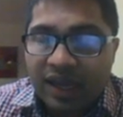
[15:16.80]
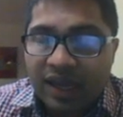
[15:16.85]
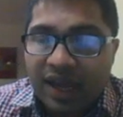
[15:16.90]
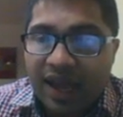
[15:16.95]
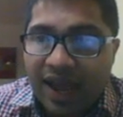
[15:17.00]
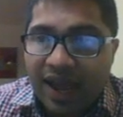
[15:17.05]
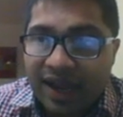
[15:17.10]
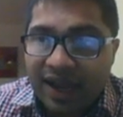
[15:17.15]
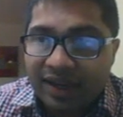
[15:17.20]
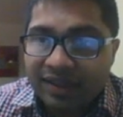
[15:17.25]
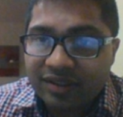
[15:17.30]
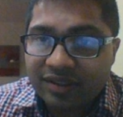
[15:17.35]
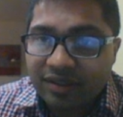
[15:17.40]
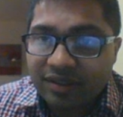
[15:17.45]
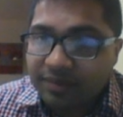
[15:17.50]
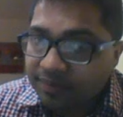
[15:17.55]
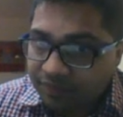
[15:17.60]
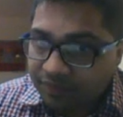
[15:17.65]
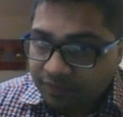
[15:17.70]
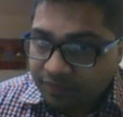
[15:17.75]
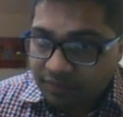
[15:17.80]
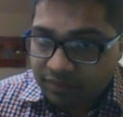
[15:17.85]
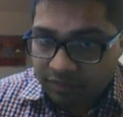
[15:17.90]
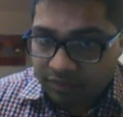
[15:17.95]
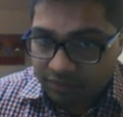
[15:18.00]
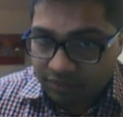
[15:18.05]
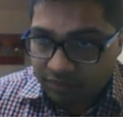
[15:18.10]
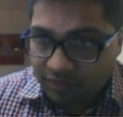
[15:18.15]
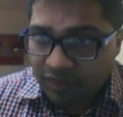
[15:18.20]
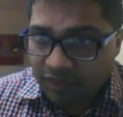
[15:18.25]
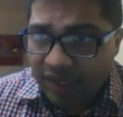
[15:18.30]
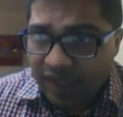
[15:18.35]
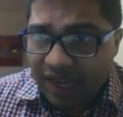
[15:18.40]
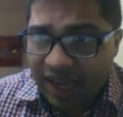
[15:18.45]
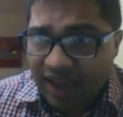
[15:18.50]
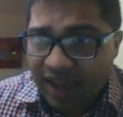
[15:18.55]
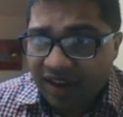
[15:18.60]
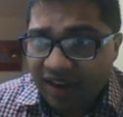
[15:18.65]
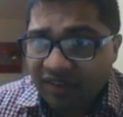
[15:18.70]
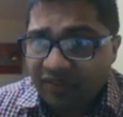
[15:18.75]
and they
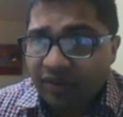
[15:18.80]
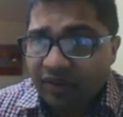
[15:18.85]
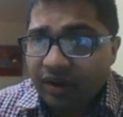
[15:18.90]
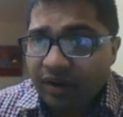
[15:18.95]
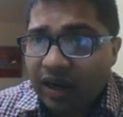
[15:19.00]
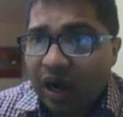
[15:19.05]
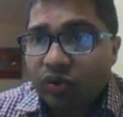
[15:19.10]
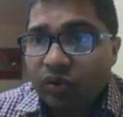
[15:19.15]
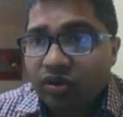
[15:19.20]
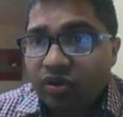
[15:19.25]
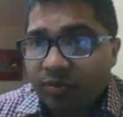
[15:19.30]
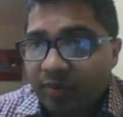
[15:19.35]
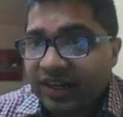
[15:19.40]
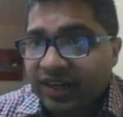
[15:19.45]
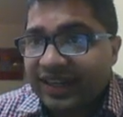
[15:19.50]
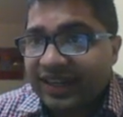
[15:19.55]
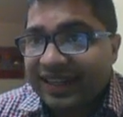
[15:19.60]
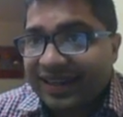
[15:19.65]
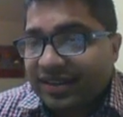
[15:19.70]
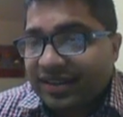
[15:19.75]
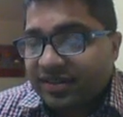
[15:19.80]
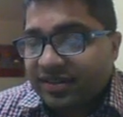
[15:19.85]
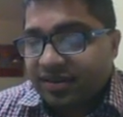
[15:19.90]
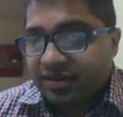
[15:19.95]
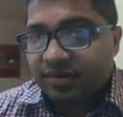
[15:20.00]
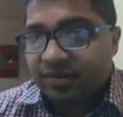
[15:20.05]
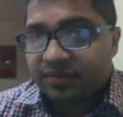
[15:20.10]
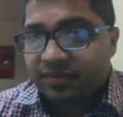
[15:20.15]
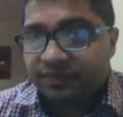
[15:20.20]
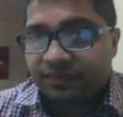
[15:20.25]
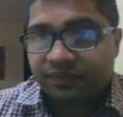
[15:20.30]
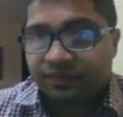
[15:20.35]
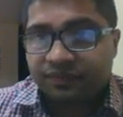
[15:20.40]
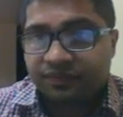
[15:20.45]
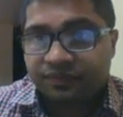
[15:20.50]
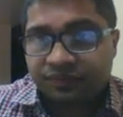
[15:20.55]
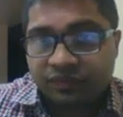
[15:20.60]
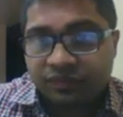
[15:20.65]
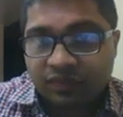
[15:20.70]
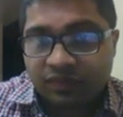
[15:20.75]
have counterparty risk.
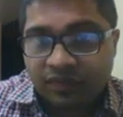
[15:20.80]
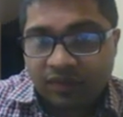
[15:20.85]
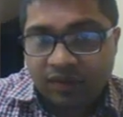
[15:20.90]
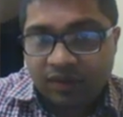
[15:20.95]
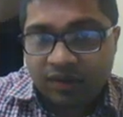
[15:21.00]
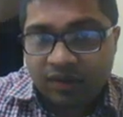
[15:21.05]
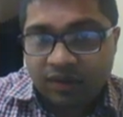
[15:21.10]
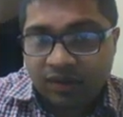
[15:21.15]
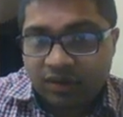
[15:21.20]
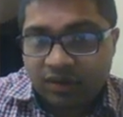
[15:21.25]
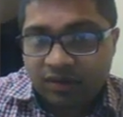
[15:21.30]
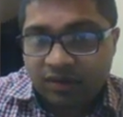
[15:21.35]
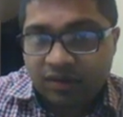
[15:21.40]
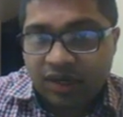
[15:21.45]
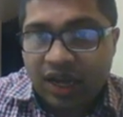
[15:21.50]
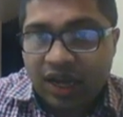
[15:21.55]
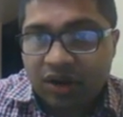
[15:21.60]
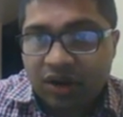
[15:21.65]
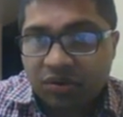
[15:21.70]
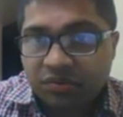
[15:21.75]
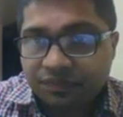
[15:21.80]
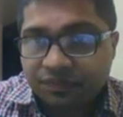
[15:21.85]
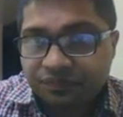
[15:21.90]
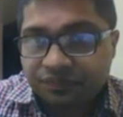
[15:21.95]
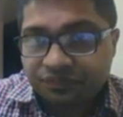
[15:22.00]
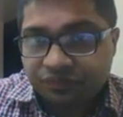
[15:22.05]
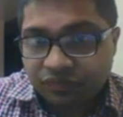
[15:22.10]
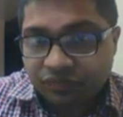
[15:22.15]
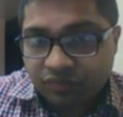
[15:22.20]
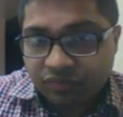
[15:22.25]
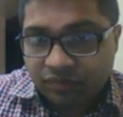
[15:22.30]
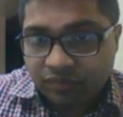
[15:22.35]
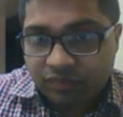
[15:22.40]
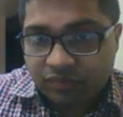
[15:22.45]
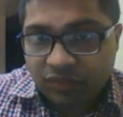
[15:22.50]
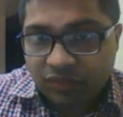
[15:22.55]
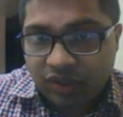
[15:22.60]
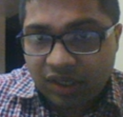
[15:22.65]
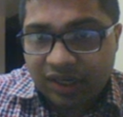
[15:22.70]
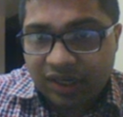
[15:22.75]
Now
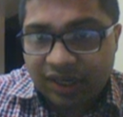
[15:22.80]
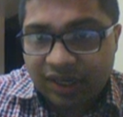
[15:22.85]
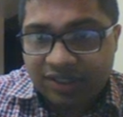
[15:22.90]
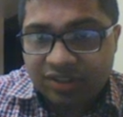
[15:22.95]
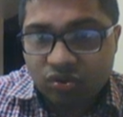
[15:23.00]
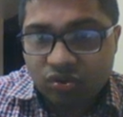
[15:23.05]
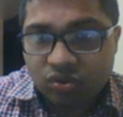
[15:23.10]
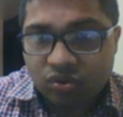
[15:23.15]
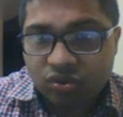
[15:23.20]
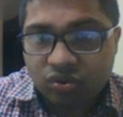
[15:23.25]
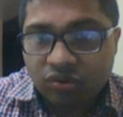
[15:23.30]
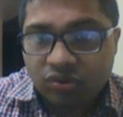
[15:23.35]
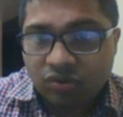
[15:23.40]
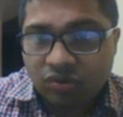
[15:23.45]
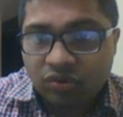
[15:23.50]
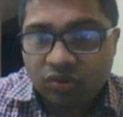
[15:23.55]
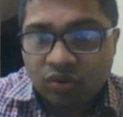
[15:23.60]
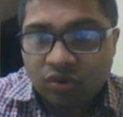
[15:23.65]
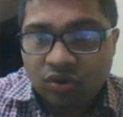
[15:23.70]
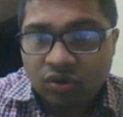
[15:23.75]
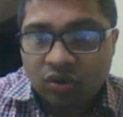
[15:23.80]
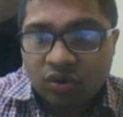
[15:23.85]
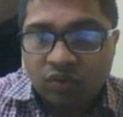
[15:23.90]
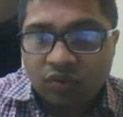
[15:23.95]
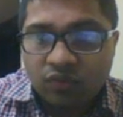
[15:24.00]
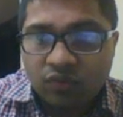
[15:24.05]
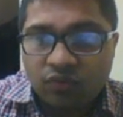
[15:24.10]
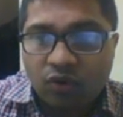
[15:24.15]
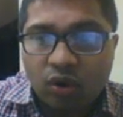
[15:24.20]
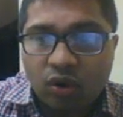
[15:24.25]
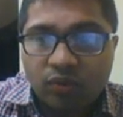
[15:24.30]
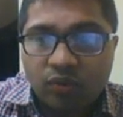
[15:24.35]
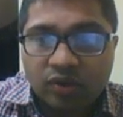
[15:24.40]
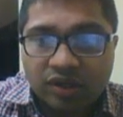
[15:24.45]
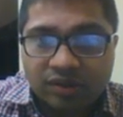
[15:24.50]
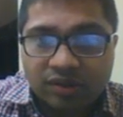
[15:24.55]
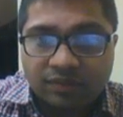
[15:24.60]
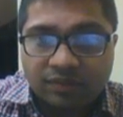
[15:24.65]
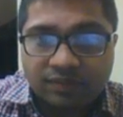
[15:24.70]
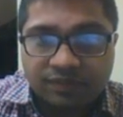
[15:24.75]
let's go to
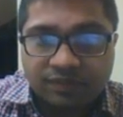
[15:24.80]
forward.